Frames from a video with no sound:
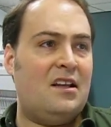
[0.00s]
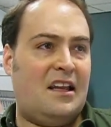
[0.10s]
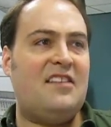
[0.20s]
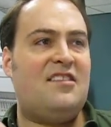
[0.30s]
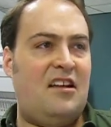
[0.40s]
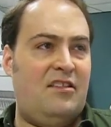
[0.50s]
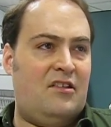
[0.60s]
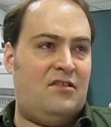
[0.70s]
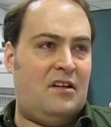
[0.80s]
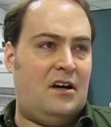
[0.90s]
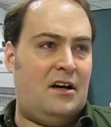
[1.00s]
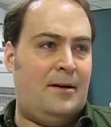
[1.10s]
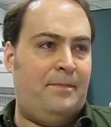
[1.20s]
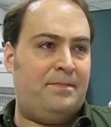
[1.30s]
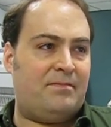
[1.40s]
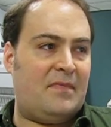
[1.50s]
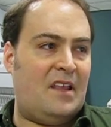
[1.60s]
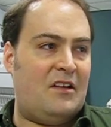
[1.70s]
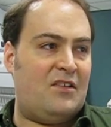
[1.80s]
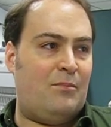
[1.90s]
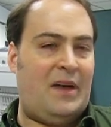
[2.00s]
let's say there's a